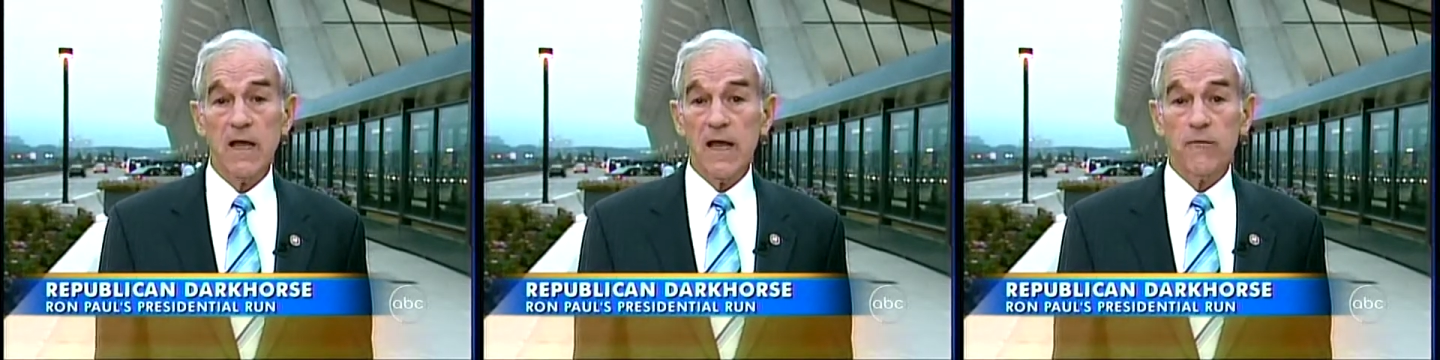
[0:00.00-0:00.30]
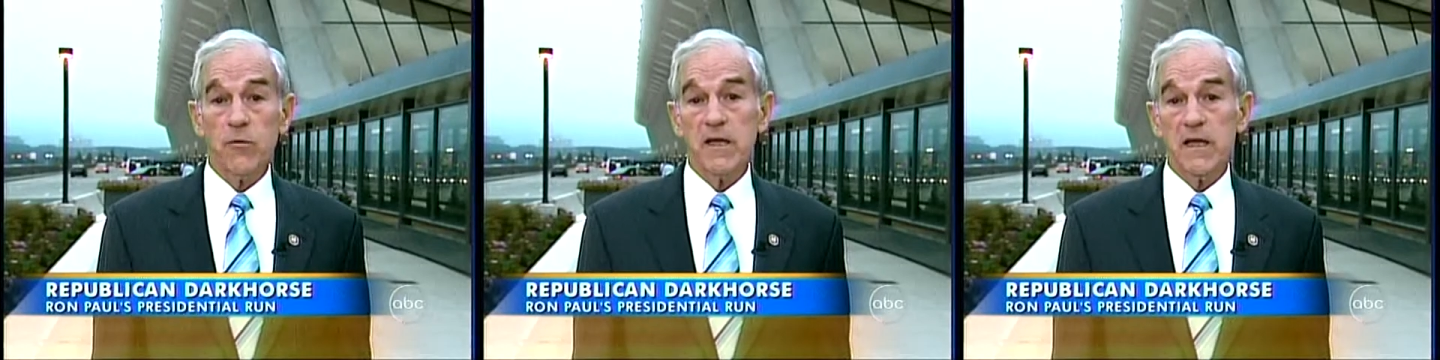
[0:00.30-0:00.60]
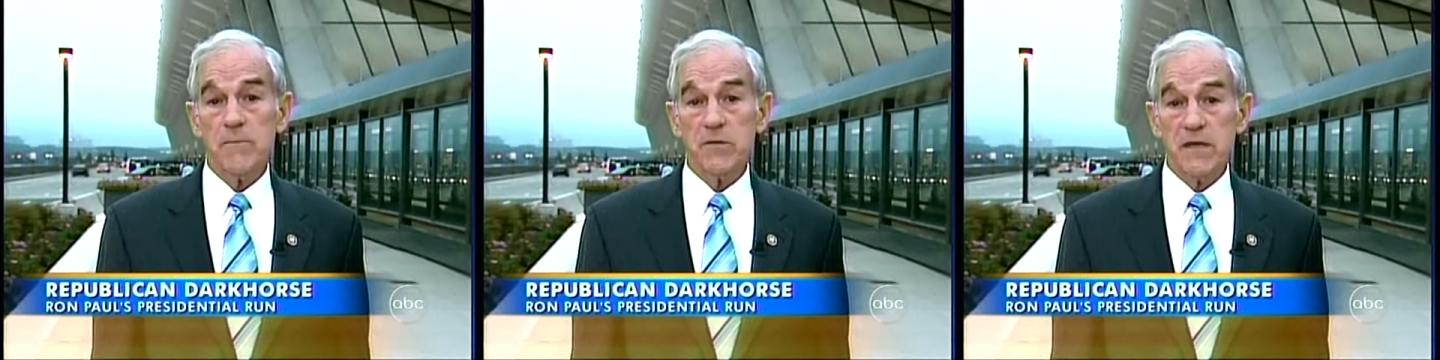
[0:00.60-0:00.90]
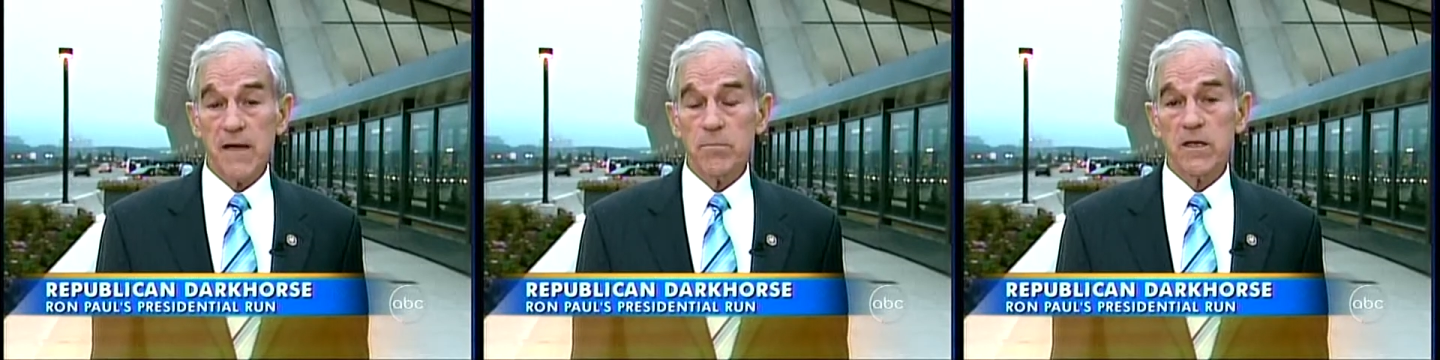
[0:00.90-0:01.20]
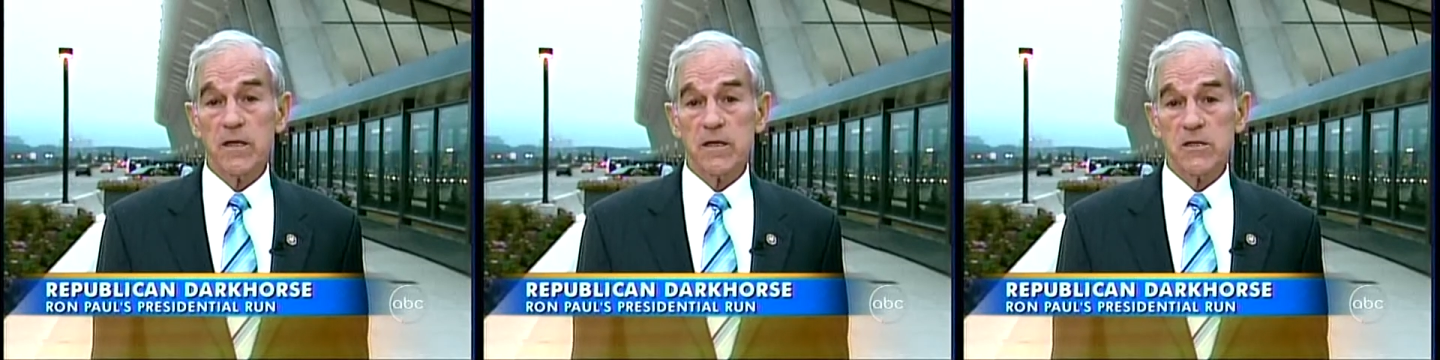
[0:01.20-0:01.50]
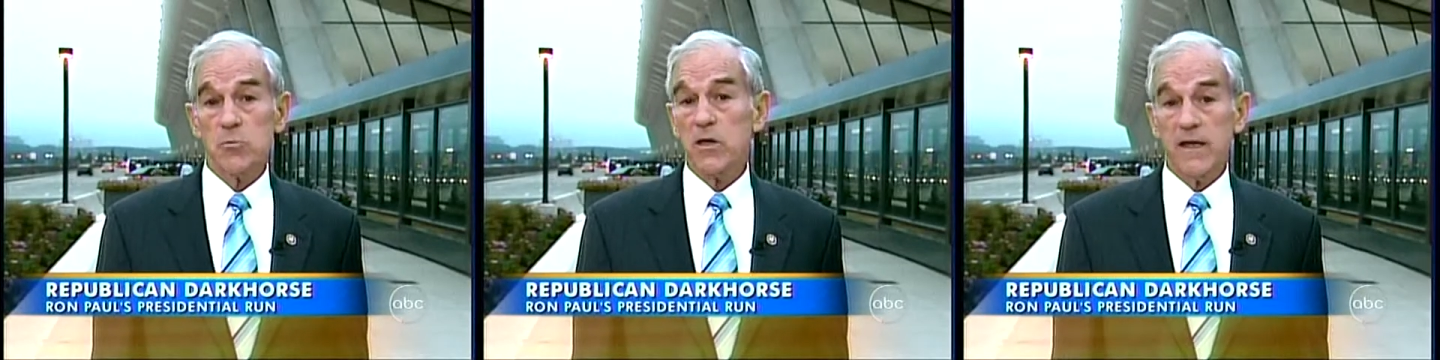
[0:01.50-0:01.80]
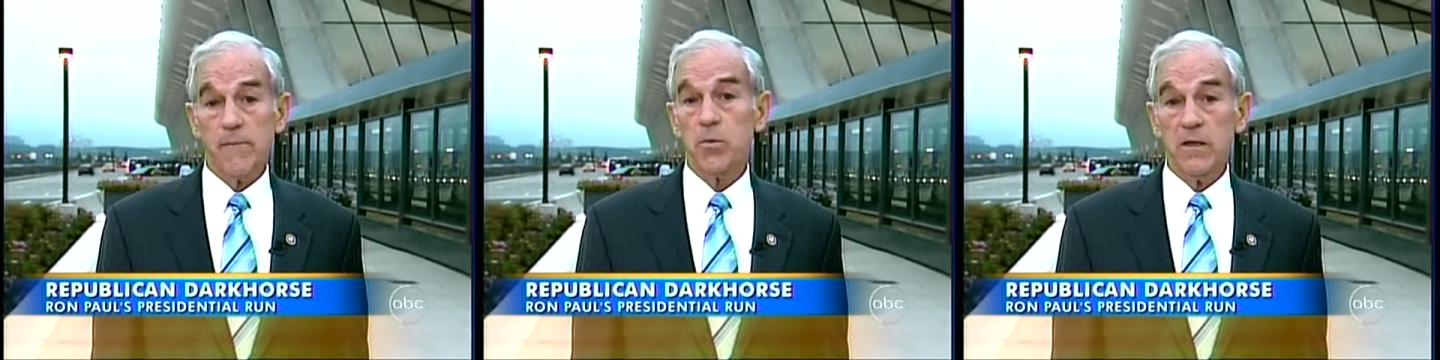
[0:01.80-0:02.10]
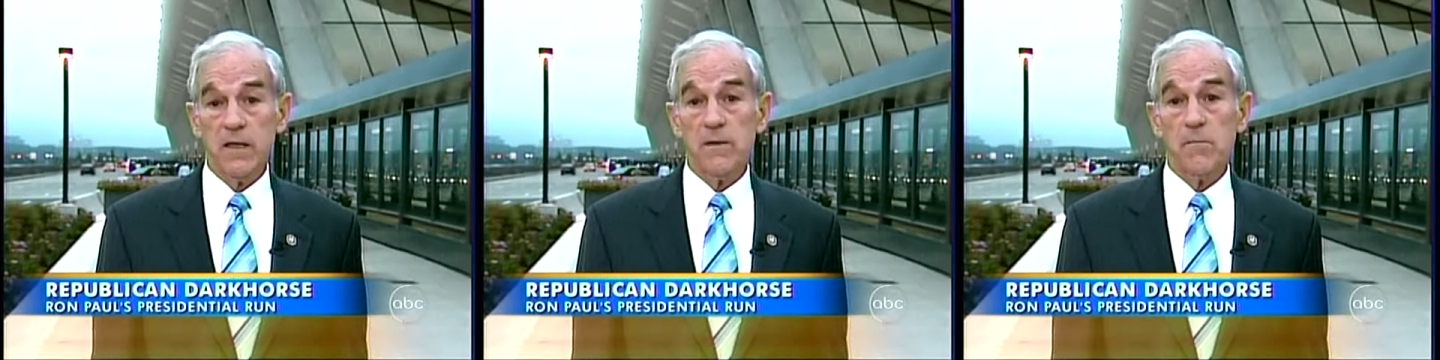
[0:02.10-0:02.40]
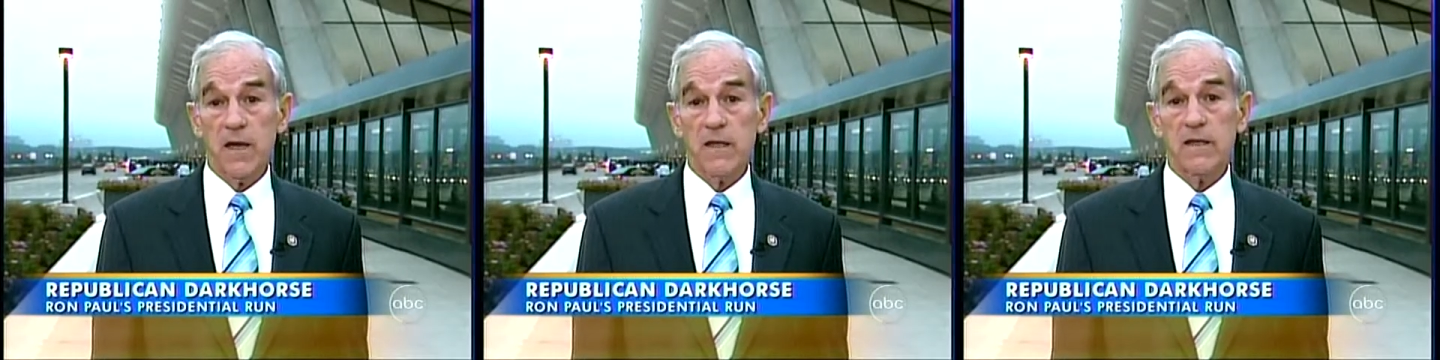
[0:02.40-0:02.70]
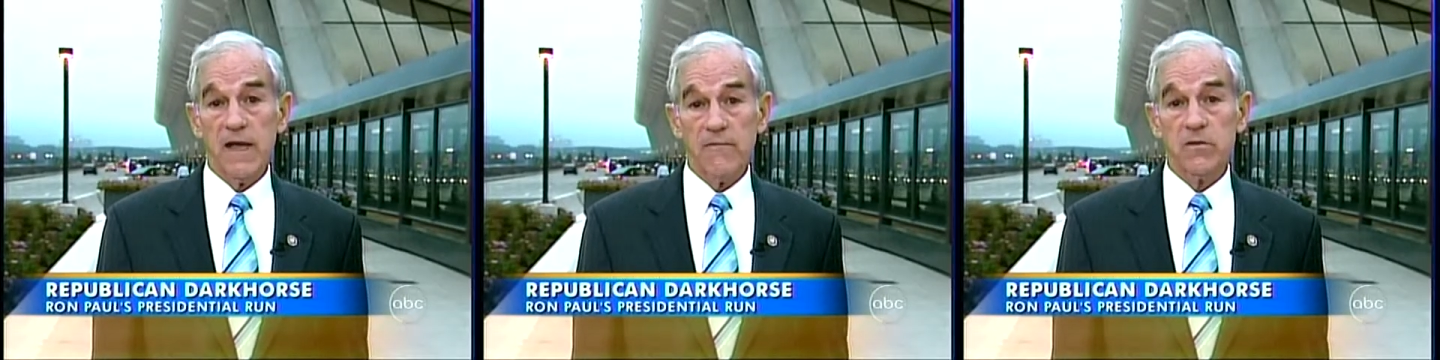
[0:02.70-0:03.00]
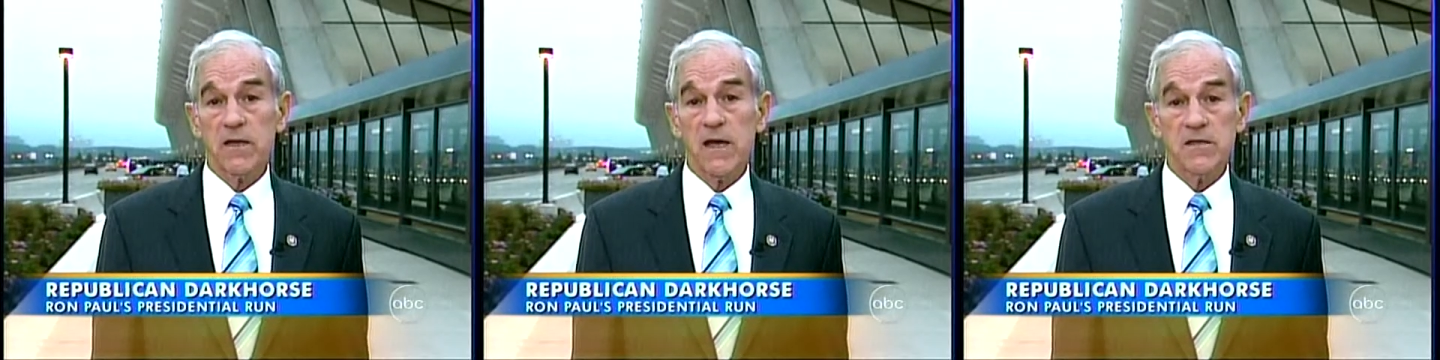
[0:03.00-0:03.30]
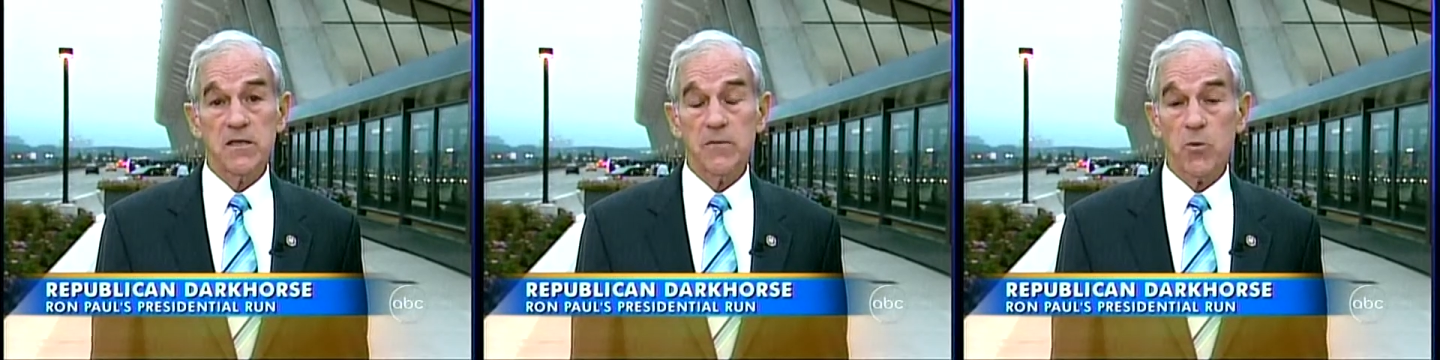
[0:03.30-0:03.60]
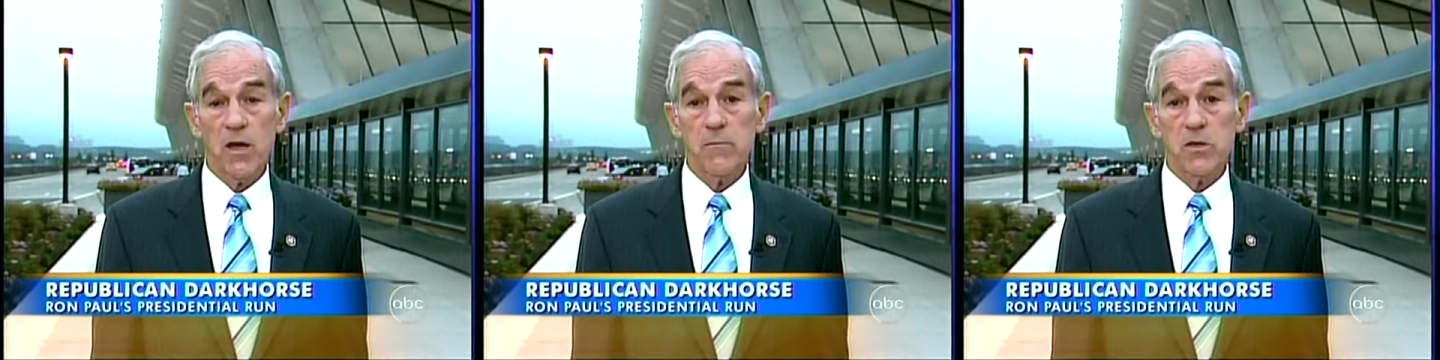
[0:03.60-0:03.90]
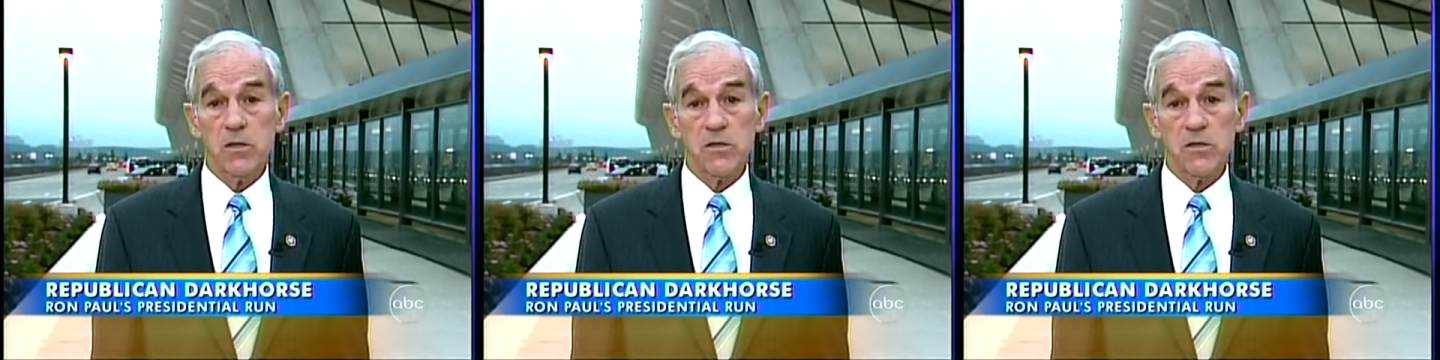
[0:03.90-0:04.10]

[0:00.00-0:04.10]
And if we keep doubling this, we're going to have plenty of money to advertise in the primary.